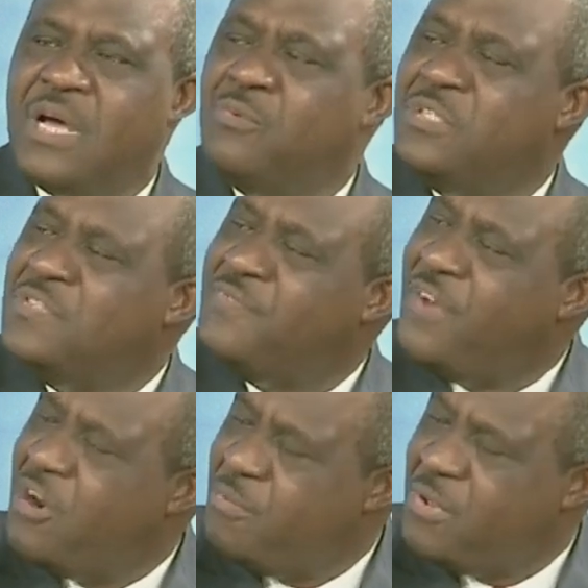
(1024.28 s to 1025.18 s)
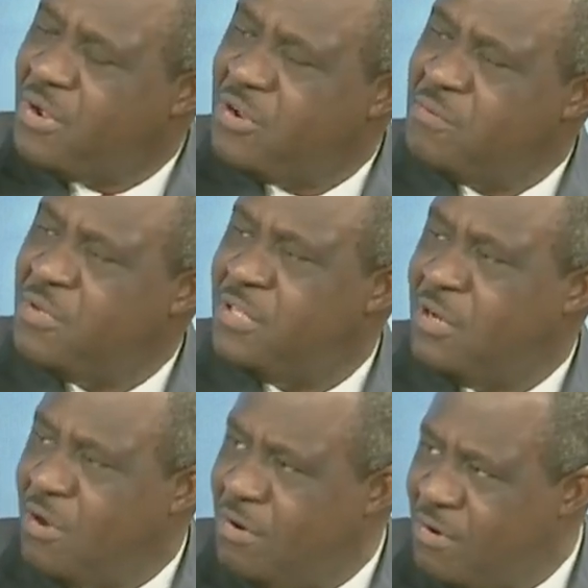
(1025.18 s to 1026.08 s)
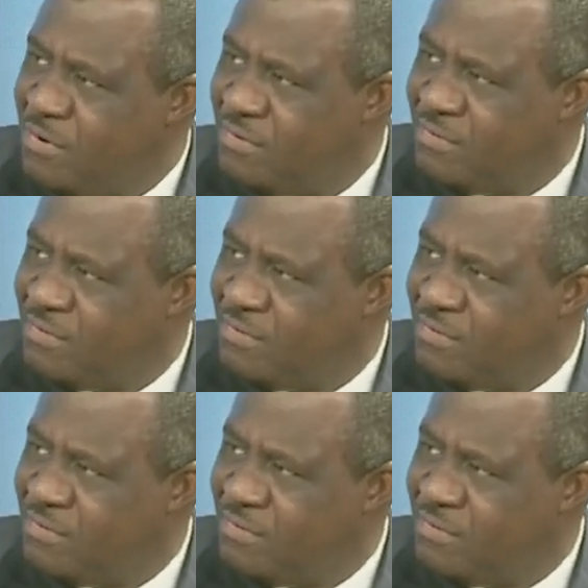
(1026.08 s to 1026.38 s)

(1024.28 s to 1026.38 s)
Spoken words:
that will develop your economy in the long run.